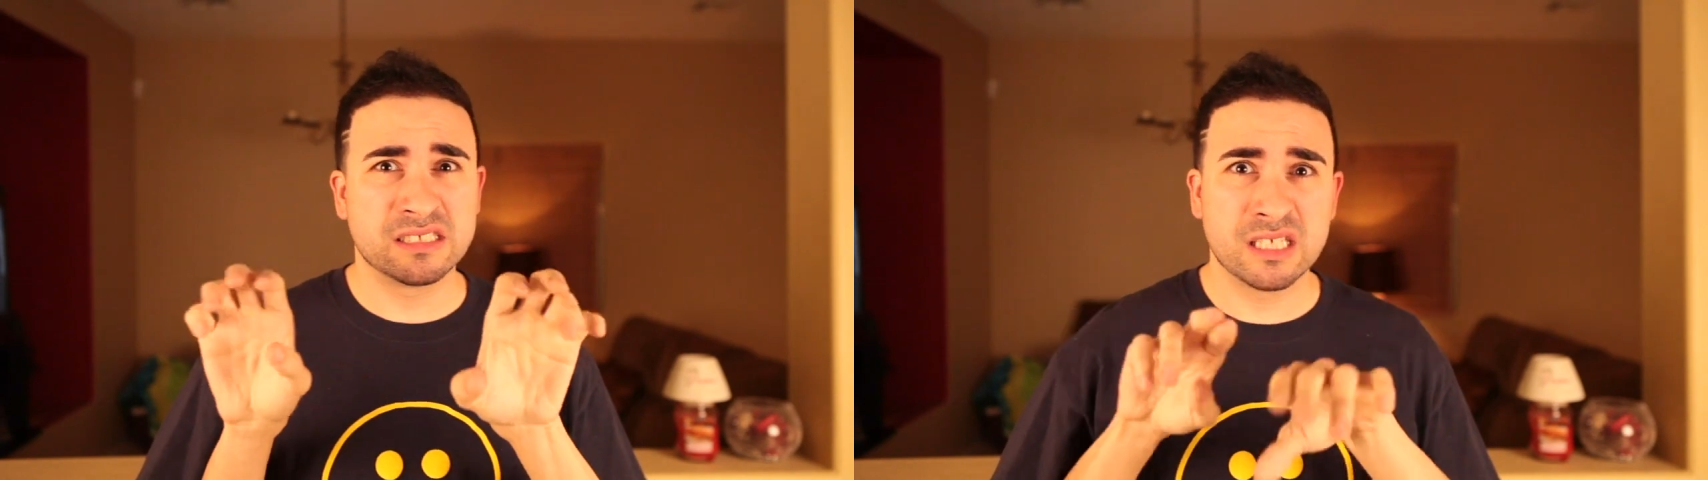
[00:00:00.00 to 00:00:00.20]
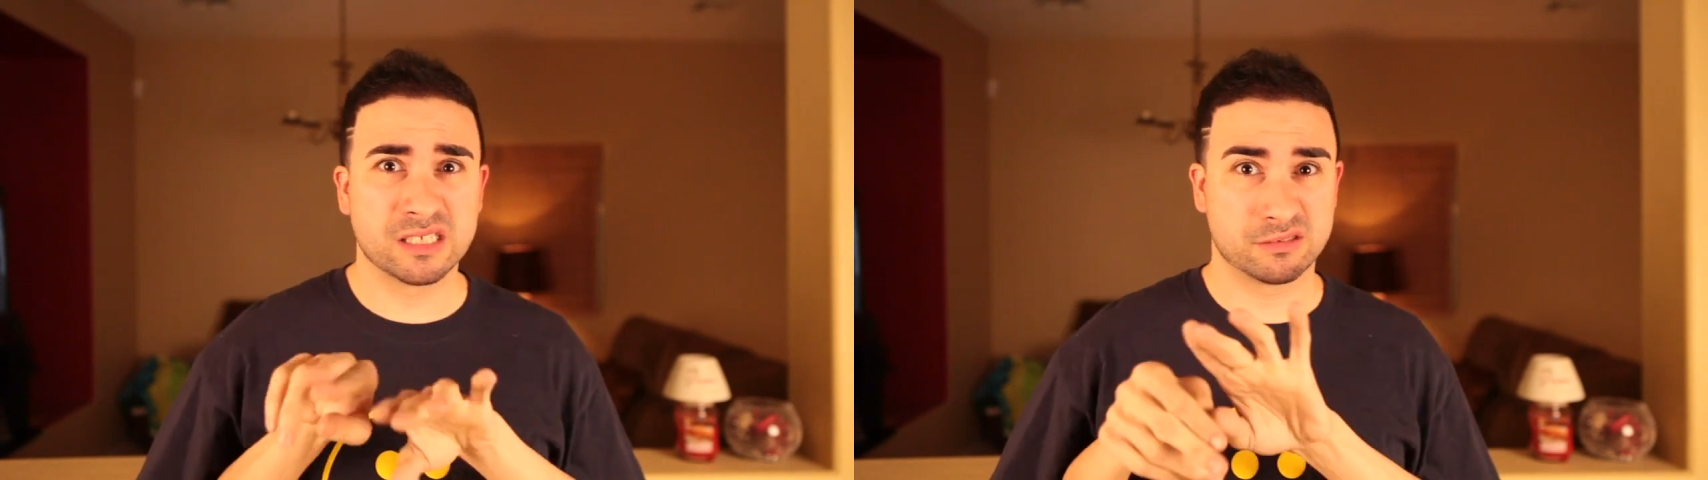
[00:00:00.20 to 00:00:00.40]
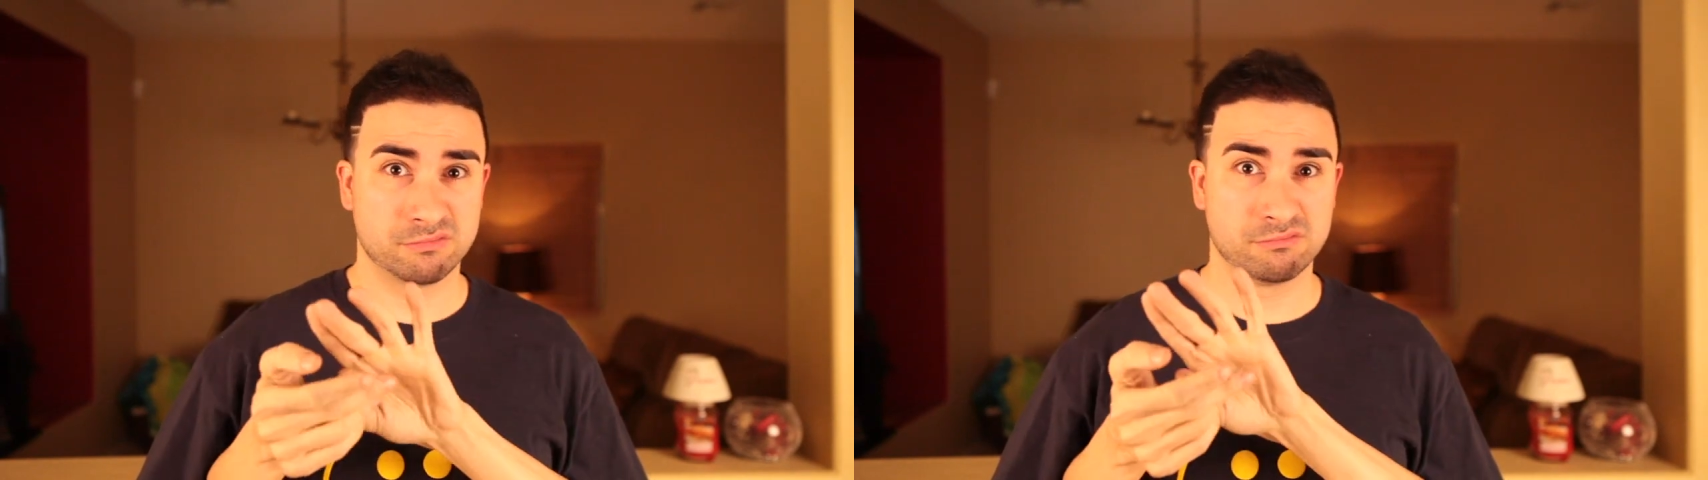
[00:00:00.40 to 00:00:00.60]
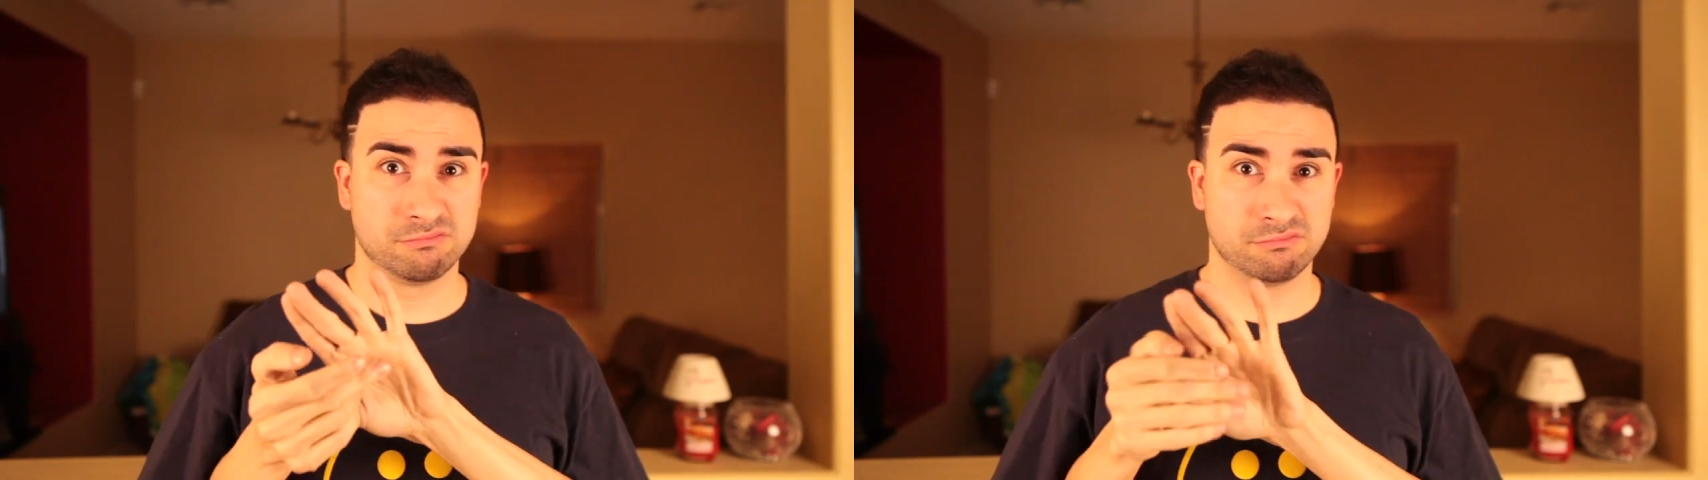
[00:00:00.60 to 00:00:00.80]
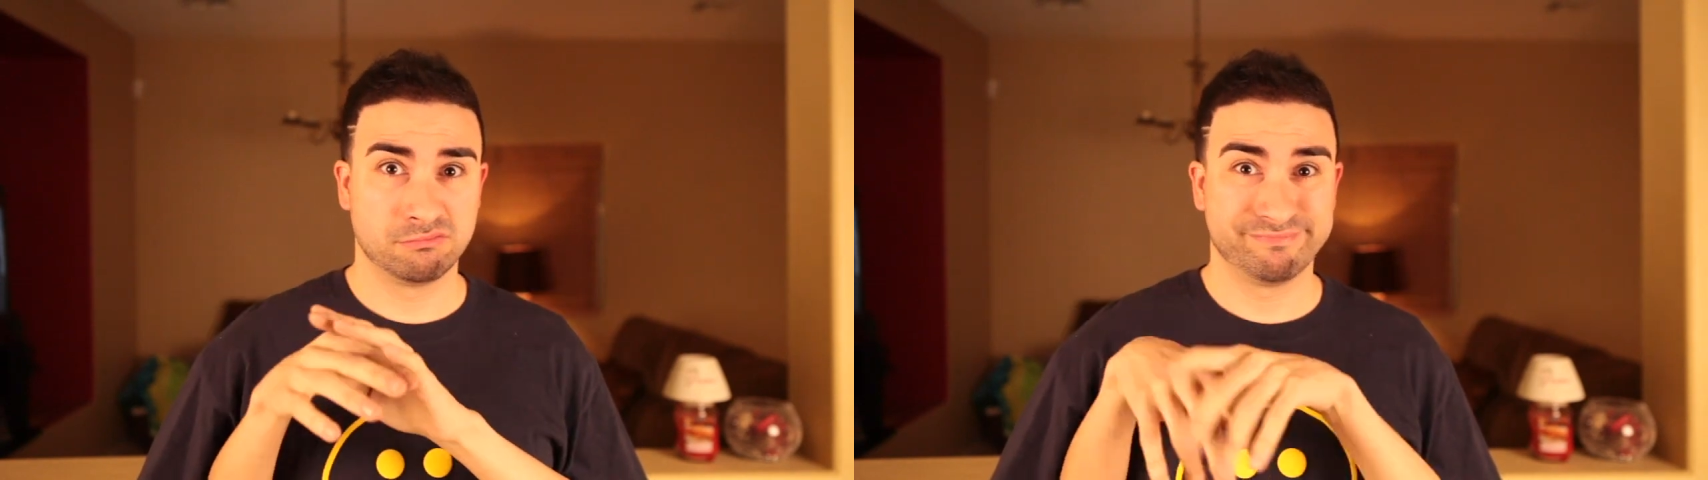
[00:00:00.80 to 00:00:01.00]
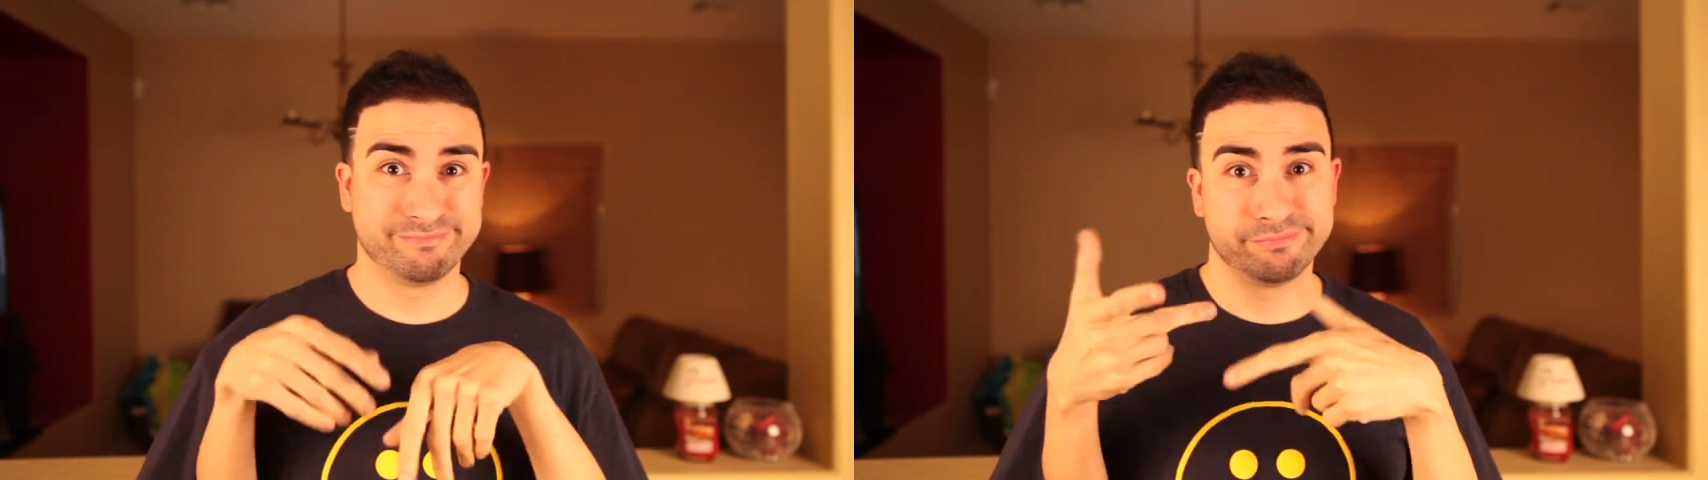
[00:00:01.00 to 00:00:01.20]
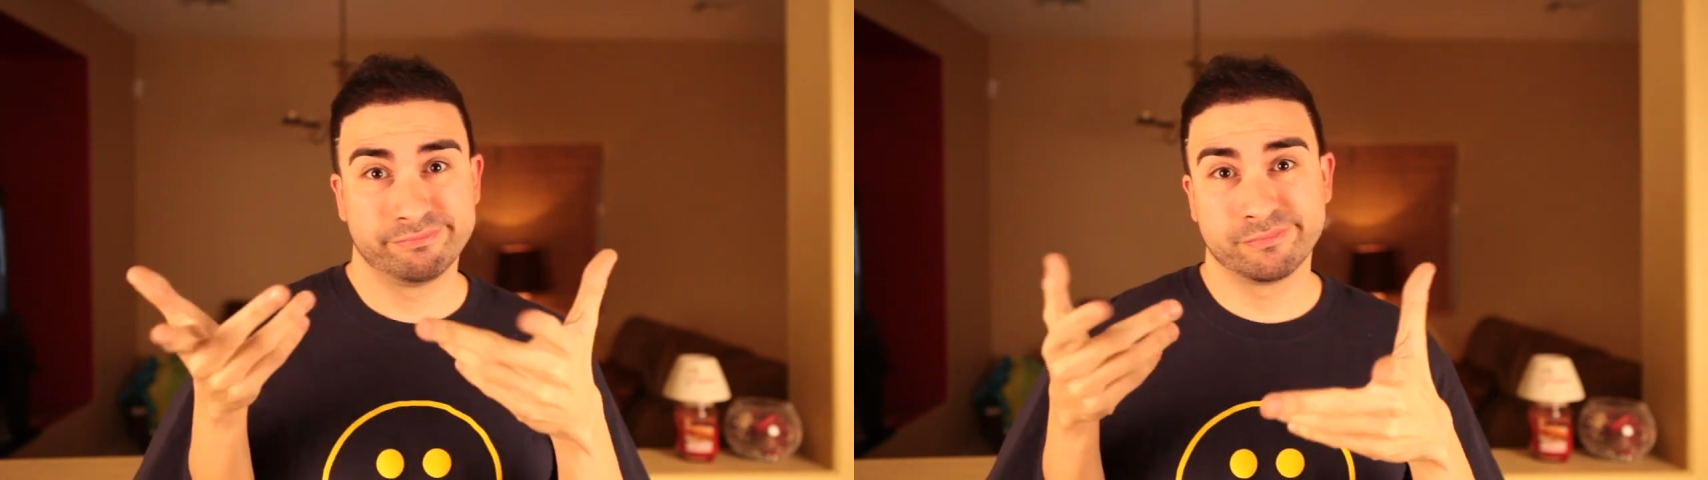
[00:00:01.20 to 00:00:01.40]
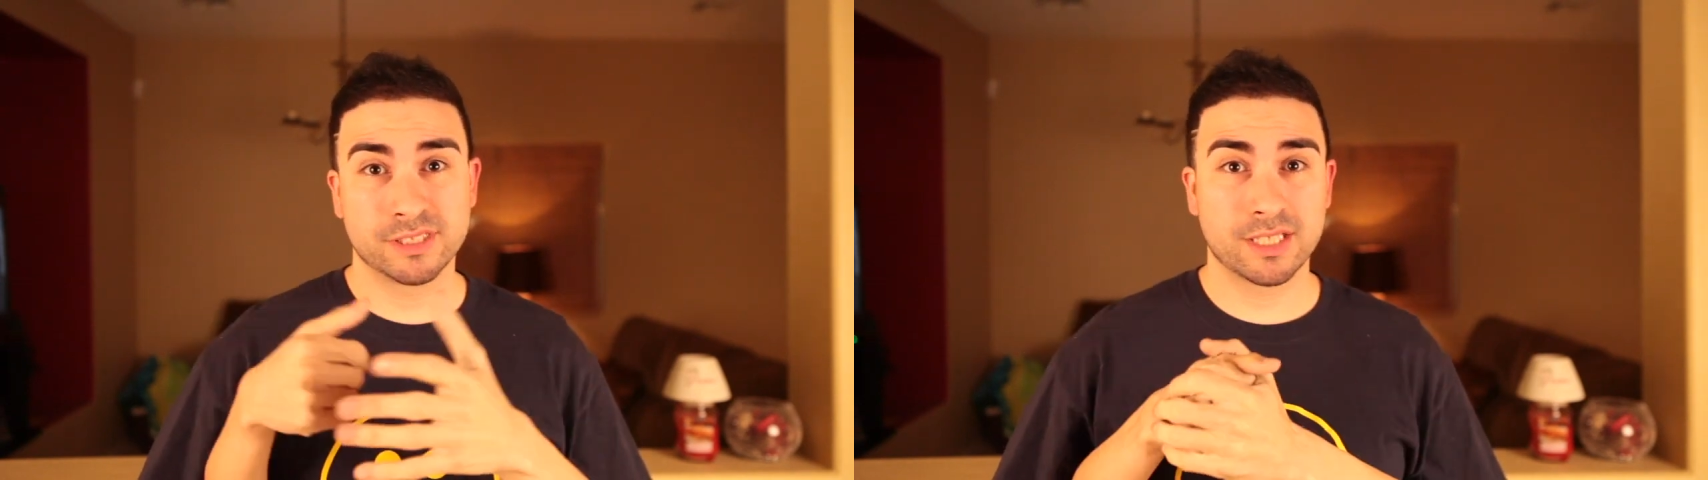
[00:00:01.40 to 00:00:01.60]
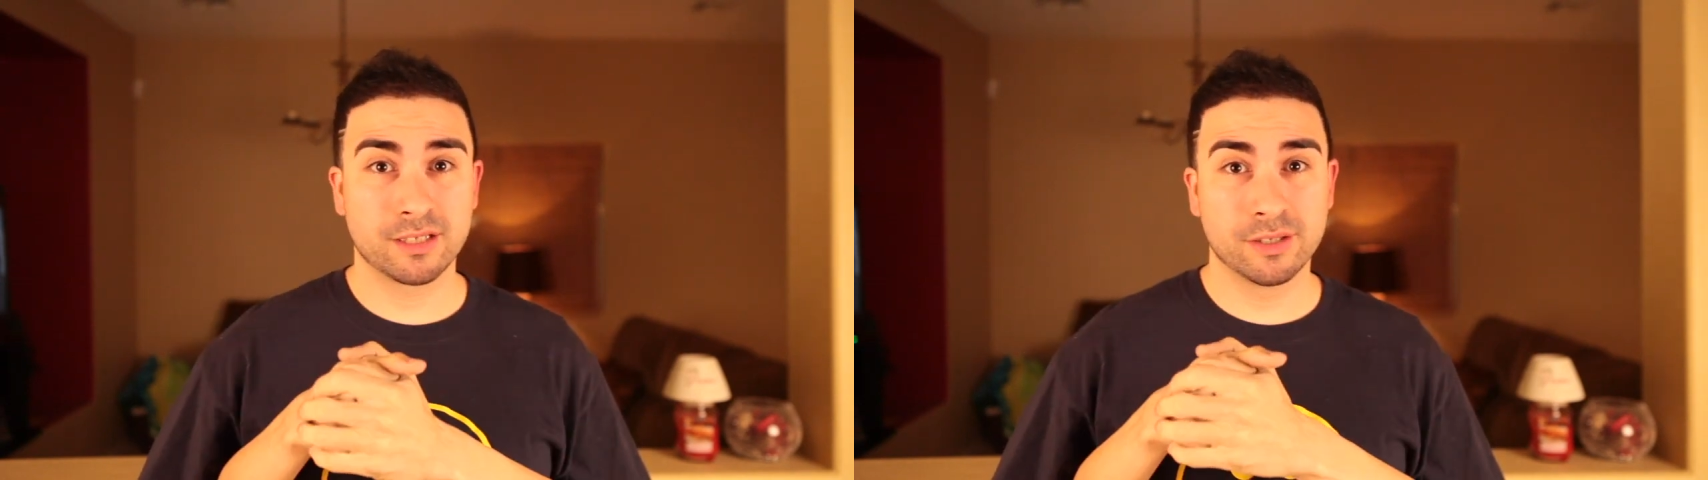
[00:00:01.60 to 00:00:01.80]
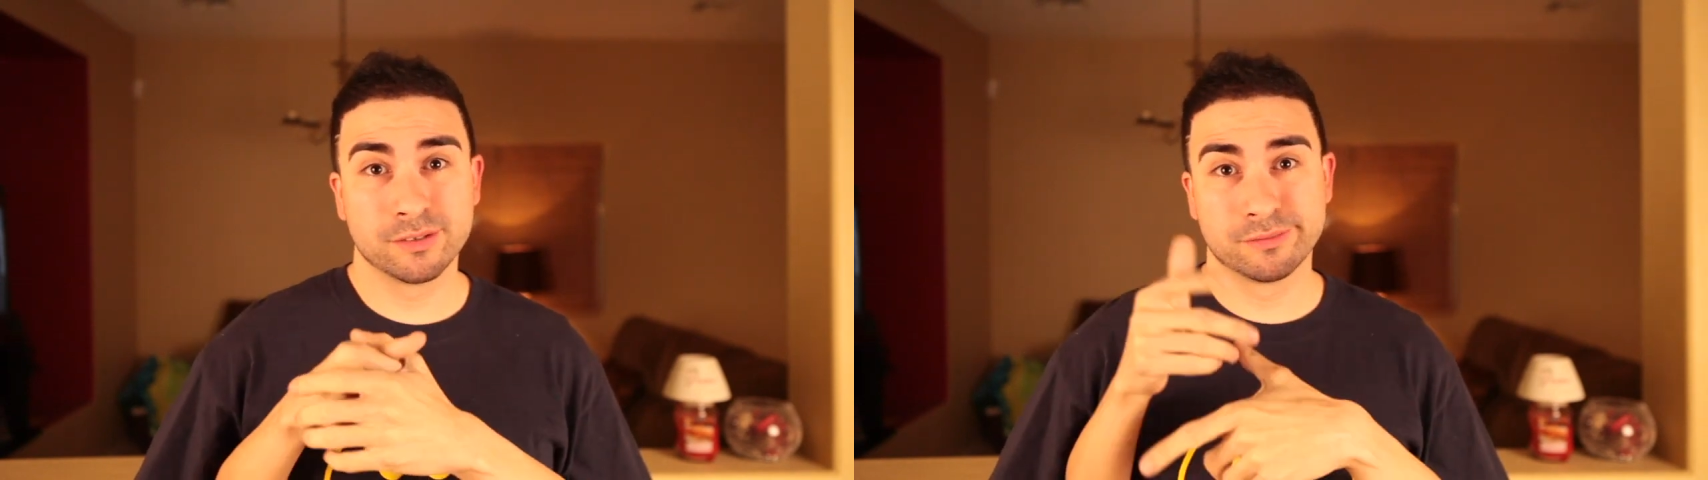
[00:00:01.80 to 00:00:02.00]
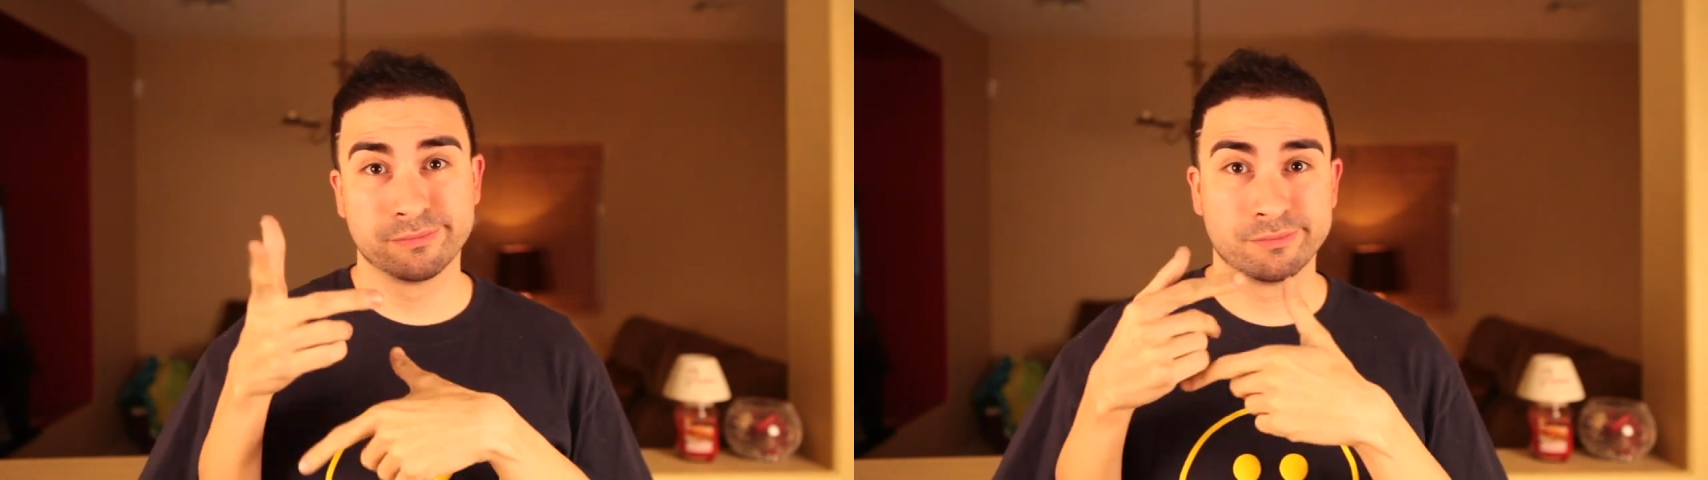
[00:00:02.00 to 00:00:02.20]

sense. That's how it goes.